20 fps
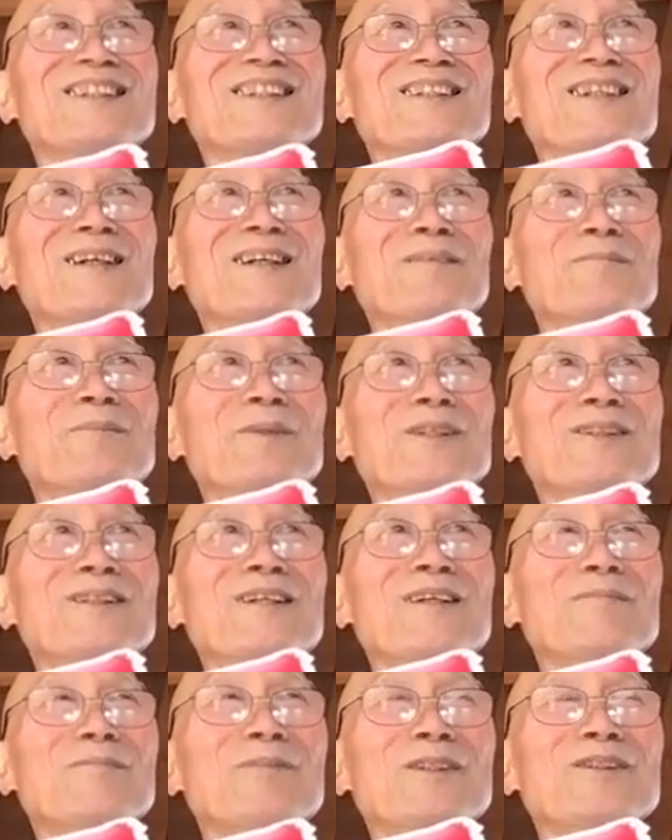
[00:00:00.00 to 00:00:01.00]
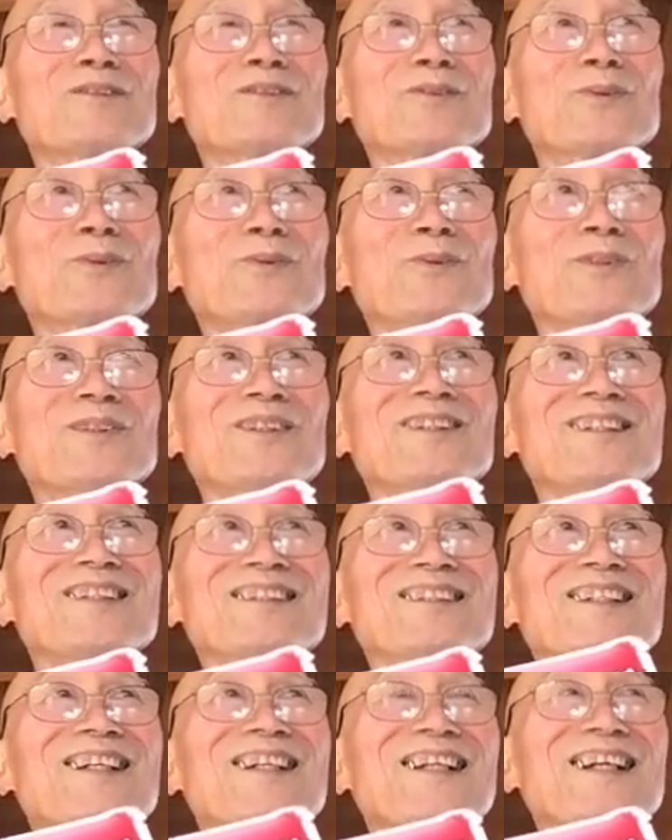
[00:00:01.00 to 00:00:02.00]
a peaceful
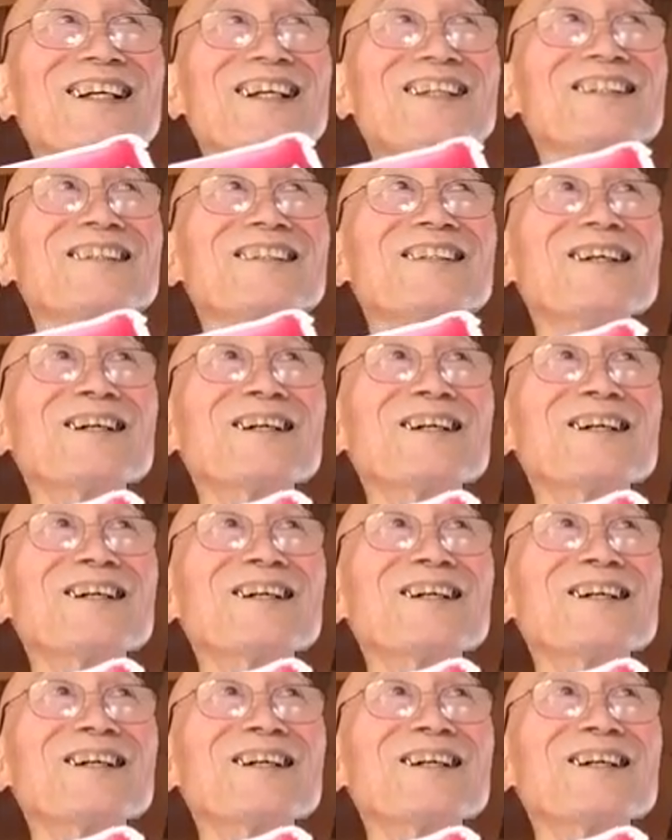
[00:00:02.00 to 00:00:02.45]
world? See,